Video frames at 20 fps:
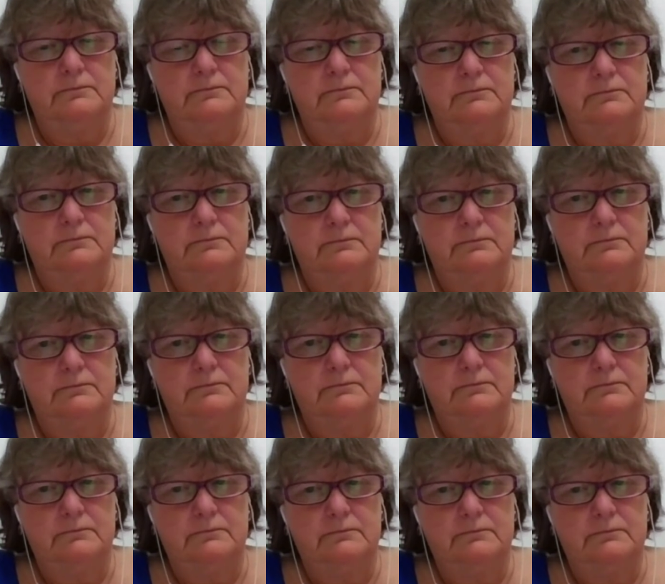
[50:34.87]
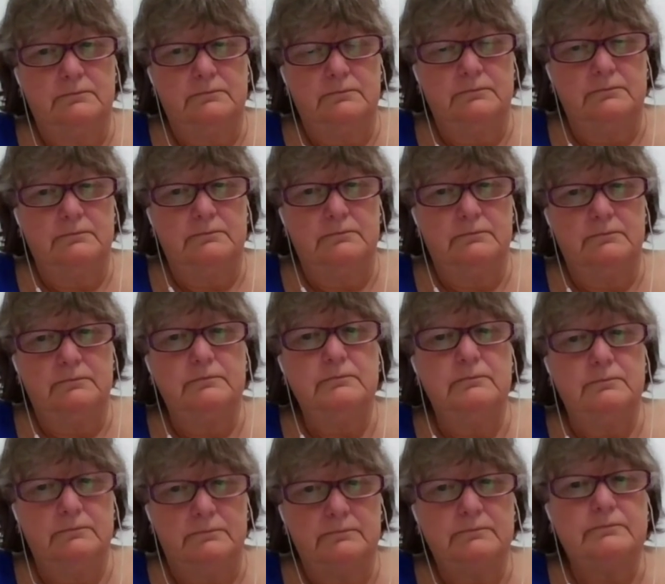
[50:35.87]

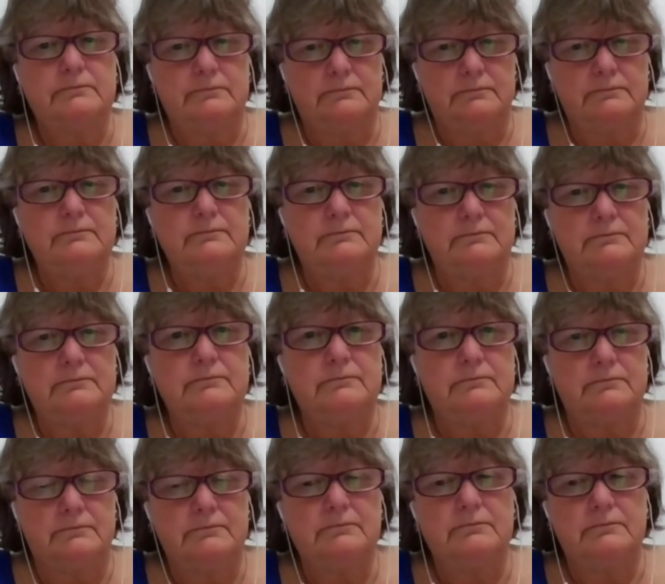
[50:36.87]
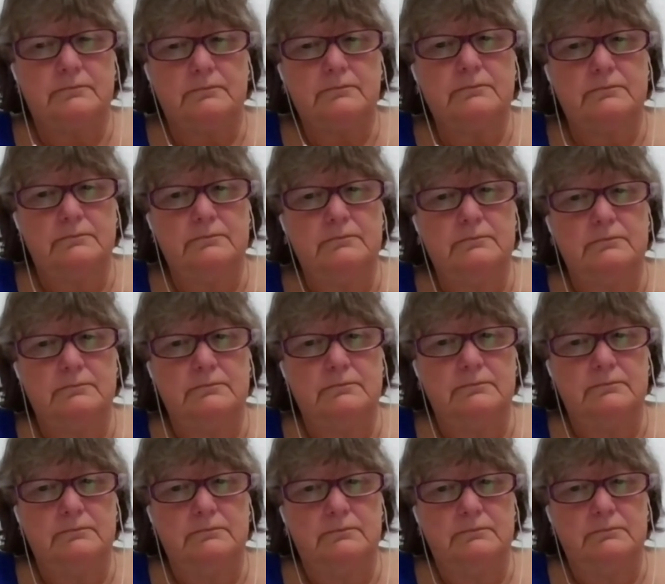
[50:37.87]

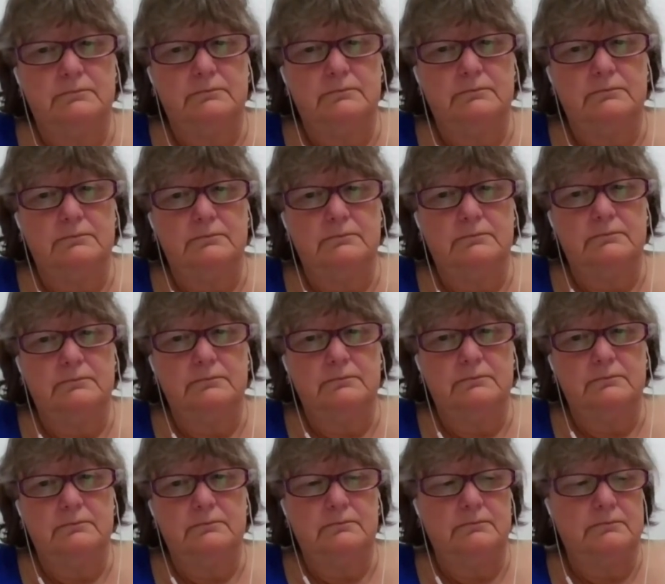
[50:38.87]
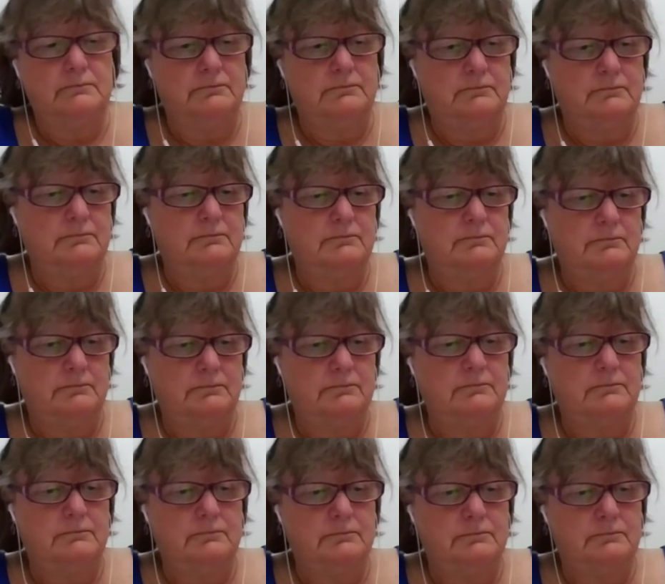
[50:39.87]

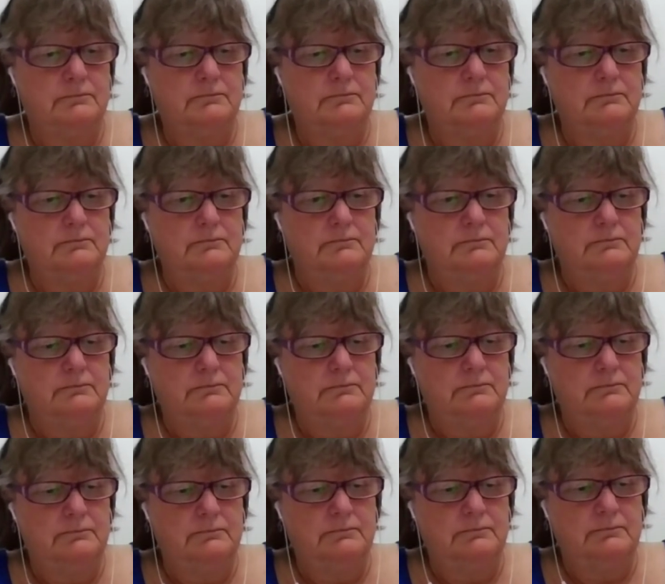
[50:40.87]
(not speaking)